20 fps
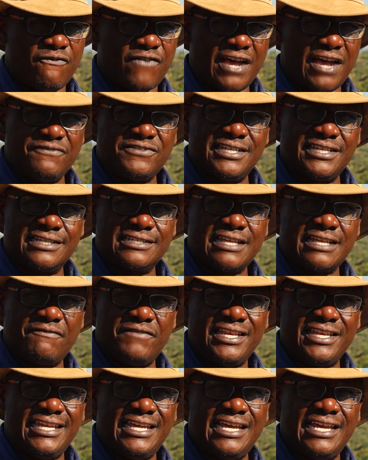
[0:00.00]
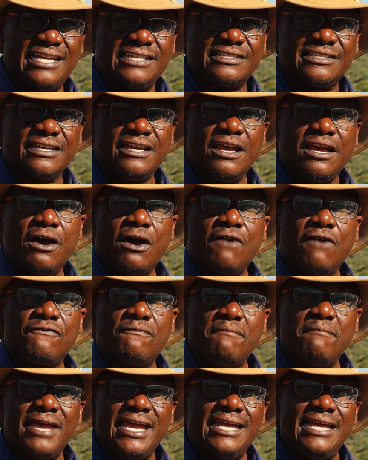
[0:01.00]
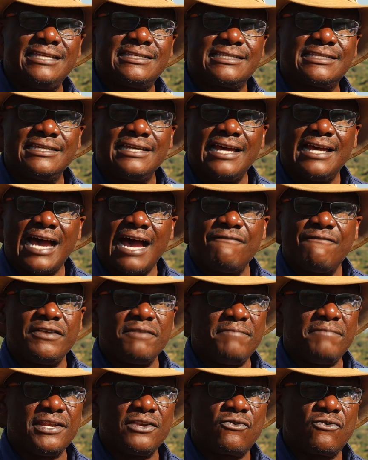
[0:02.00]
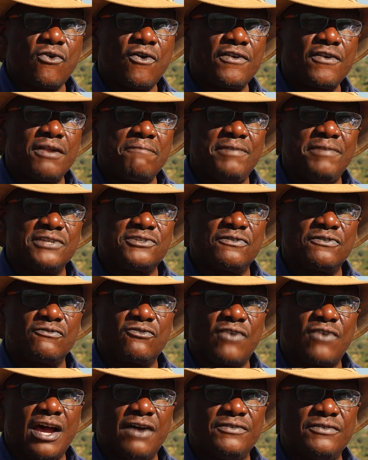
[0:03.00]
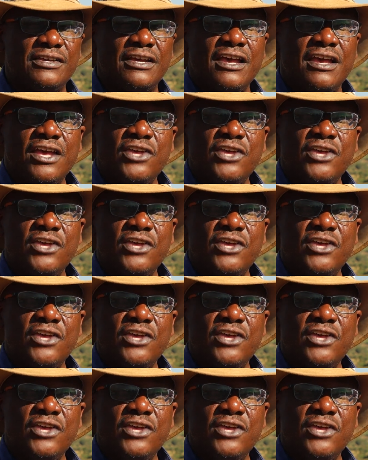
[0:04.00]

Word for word: 5, 6, 7 years of maize having been grown on a piece of ground,